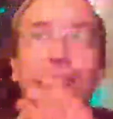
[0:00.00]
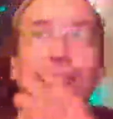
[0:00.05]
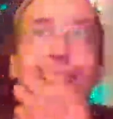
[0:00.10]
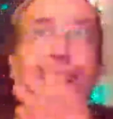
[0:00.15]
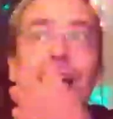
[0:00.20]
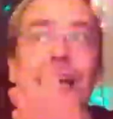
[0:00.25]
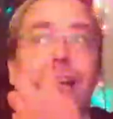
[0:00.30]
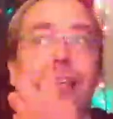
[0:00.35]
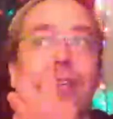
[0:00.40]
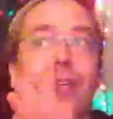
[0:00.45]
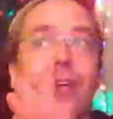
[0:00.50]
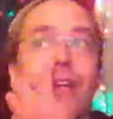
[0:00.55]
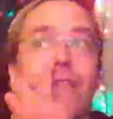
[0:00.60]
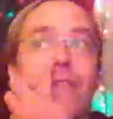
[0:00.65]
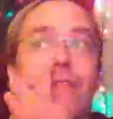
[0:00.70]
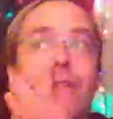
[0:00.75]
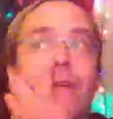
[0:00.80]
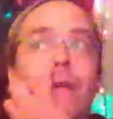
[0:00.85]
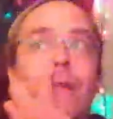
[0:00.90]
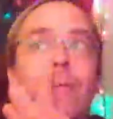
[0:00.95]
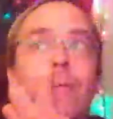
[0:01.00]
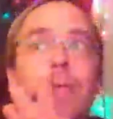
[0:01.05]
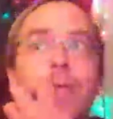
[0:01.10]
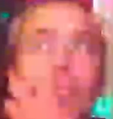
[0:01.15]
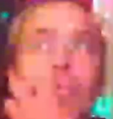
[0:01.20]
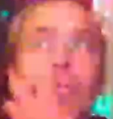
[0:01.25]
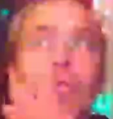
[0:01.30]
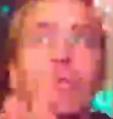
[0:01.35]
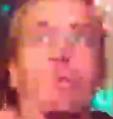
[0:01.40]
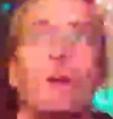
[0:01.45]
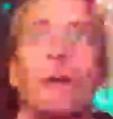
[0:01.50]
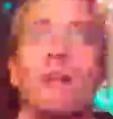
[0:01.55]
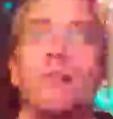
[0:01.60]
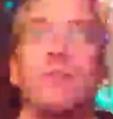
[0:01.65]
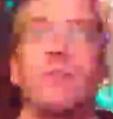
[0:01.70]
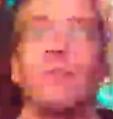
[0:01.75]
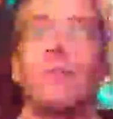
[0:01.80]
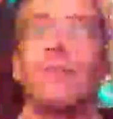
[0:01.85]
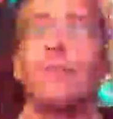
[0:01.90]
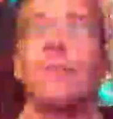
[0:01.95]
I do have some
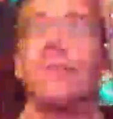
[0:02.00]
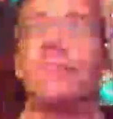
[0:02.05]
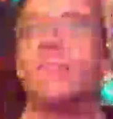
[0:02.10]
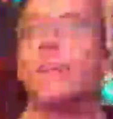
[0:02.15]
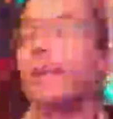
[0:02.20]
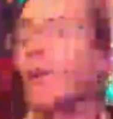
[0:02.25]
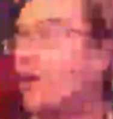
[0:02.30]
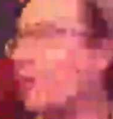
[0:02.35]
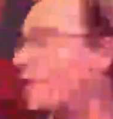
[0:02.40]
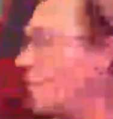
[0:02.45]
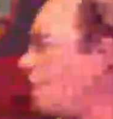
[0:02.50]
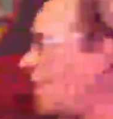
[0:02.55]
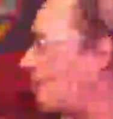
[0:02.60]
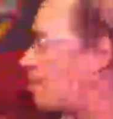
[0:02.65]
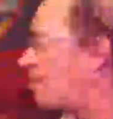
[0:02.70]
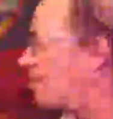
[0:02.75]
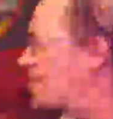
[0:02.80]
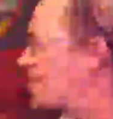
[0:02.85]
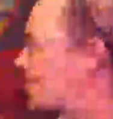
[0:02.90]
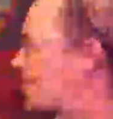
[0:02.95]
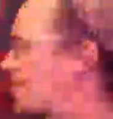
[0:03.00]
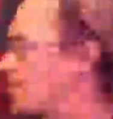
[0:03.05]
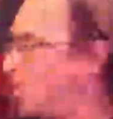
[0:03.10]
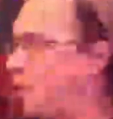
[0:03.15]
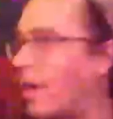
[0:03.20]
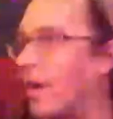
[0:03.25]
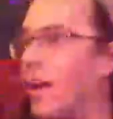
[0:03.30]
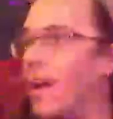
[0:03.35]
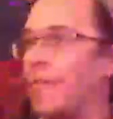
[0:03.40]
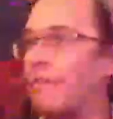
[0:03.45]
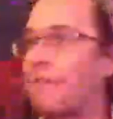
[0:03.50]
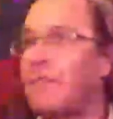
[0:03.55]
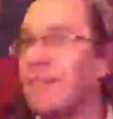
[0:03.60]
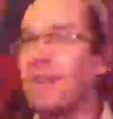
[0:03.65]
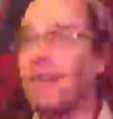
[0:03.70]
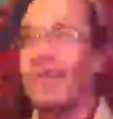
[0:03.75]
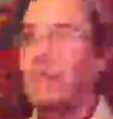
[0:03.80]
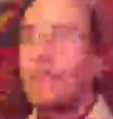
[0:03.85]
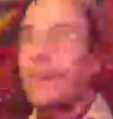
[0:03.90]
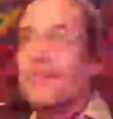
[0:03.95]
responsibilities here. Oh, did that piss you off?
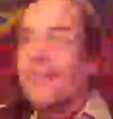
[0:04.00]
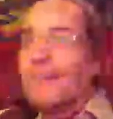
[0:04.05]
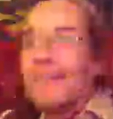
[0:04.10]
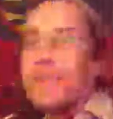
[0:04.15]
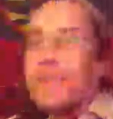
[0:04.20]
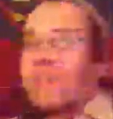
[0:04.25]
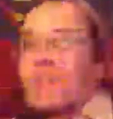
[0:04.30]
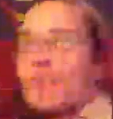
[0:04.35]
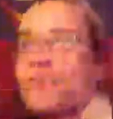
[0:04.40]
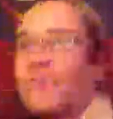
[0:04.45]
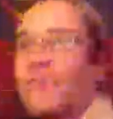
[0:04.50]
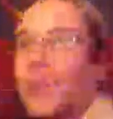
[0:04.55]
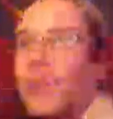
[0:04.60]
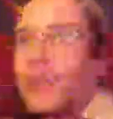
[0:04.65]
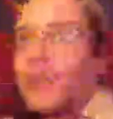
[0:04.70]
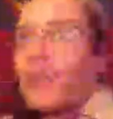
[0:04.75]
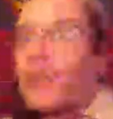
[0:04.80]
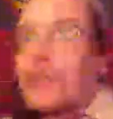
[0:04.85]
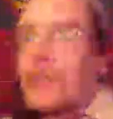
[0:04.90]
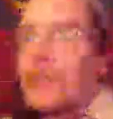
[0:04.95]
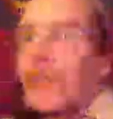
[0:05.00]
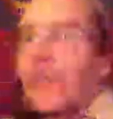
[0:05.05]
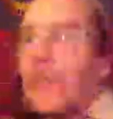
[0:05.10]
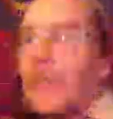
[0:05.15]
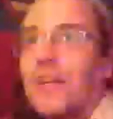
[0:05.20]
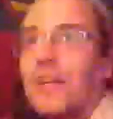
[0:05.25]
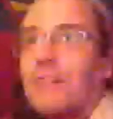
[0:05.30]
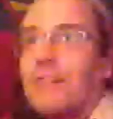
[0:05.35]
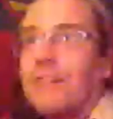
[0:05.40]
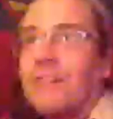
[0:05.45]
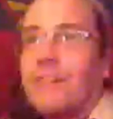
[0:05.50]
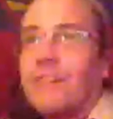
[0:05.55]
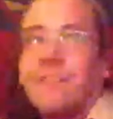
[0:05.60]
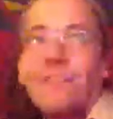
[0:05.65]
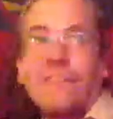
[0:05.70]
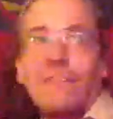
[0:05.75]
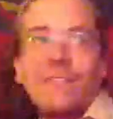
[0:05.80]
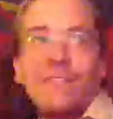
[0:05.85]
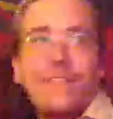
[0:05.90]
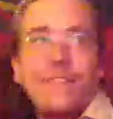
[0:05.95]
Did you not like that?
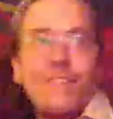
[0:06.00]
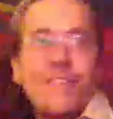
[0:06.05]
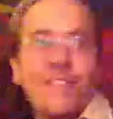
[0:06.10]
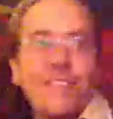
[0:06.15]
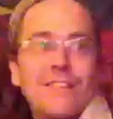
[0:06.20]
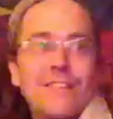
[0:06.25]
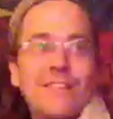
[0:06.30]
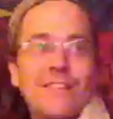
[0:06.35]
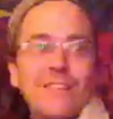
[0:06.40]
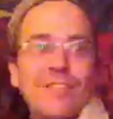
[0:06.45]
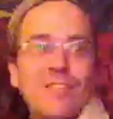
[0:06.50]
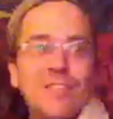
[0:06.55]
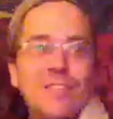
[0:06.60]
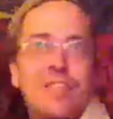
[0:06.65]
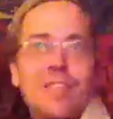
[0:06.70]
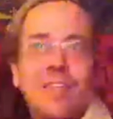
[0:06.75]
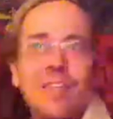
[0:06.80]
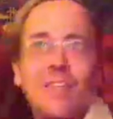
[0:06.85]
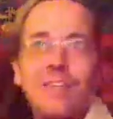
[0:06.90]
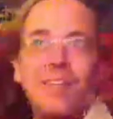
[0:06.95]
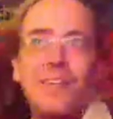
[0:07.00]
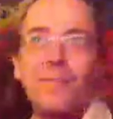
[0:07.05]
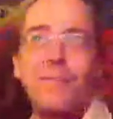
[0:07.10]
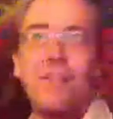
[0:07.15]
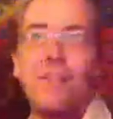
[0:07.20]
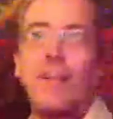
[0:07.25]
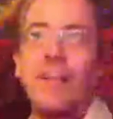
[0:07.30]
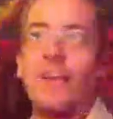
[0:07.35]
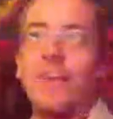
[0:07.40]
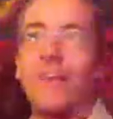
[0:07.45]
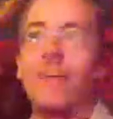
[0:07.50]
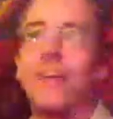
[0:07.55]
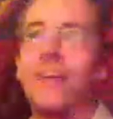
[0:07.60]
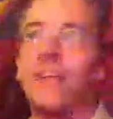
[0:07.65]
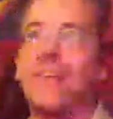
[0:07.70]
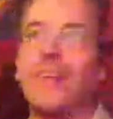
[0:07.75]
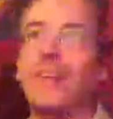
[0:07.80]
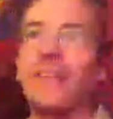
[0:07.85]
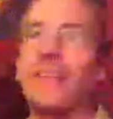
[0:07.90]
Did you see her give me that look?